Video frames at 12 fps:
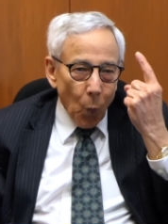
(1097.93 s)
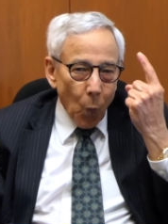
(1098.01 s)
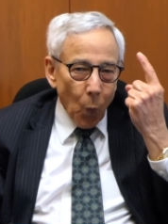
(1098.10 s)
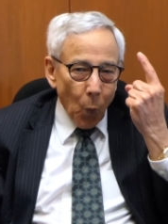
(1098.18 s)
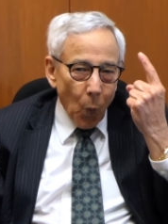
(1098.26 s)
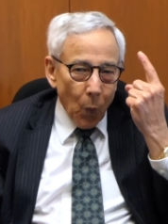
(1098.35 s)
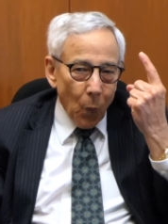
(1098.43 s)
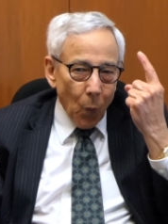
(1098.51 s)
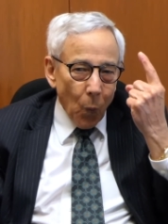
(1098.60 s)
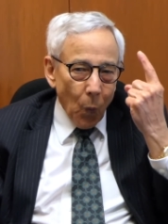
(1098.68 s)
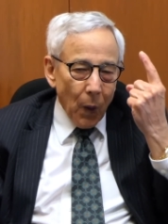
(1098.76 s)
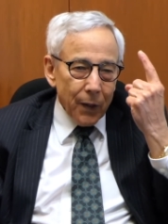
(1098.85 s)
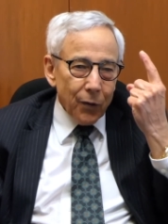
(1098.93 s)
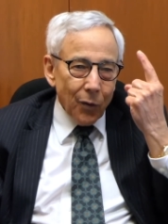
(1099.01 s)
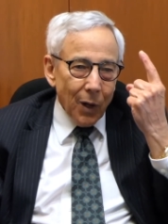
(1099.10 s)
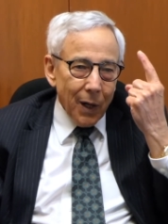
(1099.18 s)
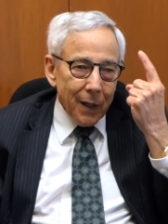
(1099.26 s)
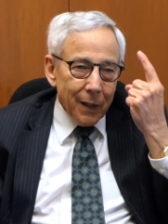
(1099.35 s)
w- one
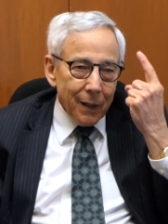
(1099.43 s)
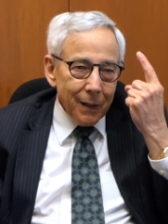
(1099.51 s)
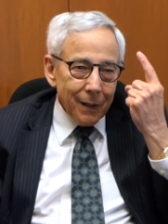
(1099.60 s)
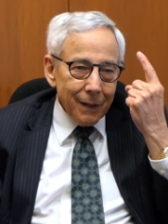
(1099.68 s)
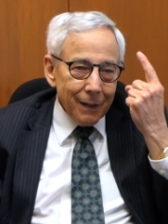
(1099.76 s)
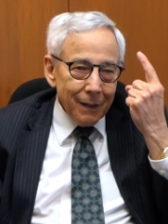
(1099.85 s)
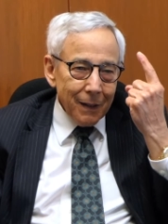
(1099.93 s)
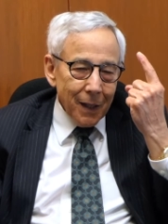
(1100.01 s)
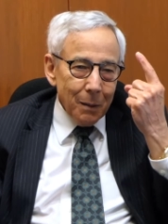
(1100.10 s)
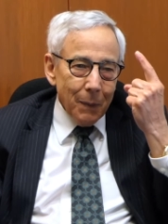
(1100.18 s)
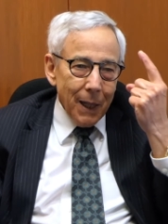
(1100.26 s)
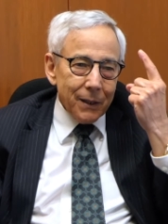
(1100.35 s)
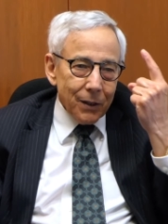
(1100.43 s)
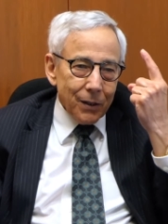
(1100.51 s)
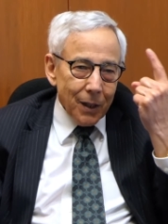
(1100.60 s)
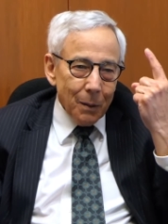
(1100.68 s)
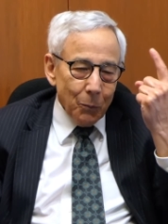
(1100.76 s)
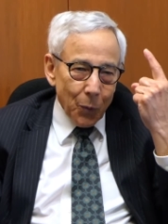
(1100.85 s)
run. He made the
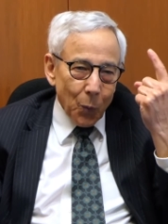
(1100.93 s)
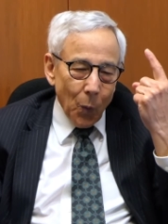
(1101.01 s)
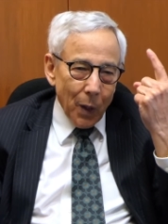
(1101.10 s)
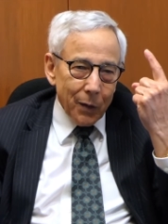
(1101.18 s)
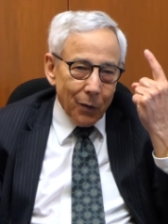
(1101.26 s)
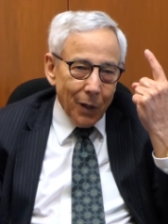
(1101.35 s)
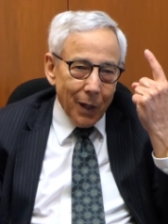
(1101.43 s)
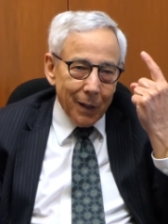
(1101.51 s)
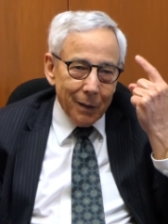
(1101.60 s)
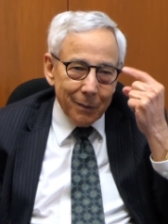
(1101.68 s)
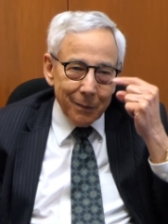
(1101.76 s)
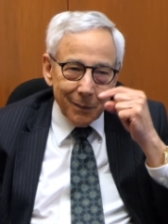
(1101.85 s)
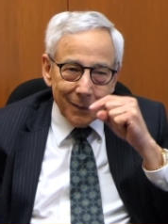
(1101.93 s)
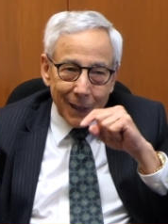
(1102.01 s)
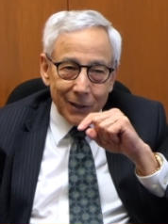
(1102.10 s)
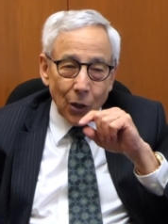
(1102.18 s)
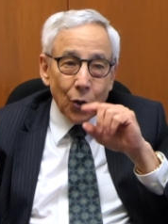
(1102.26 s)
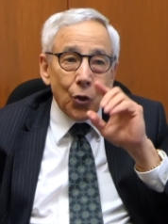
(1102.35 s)
team with one run. So
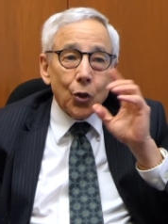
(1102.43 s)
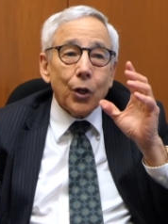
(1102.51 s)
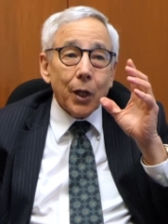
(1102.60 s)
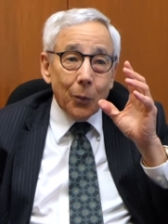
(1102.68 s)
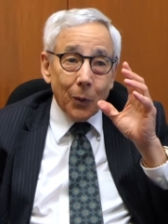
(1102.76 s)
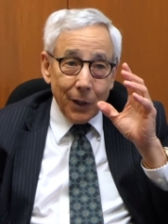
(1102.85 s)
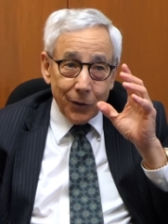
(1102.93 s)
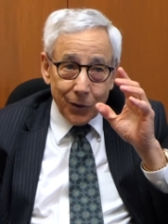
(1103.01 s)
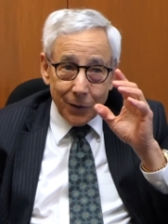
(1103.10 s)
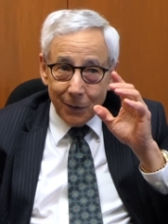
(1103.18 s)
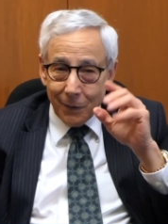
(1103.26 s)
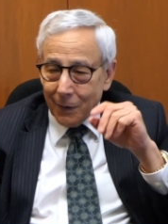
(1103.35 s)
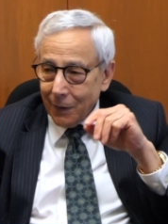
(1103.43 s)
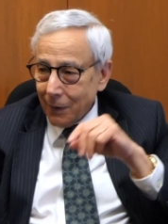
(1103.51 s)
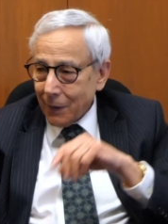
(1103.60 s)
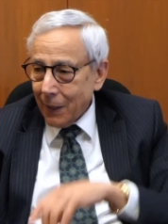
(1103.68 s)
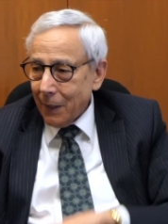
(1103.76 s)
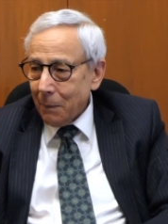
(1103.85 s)
That's how good. good. he was. Yeah.
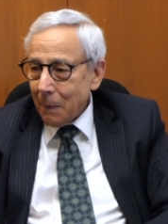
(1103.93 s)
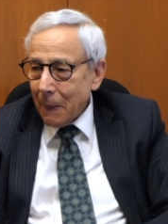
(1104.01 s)
Okay.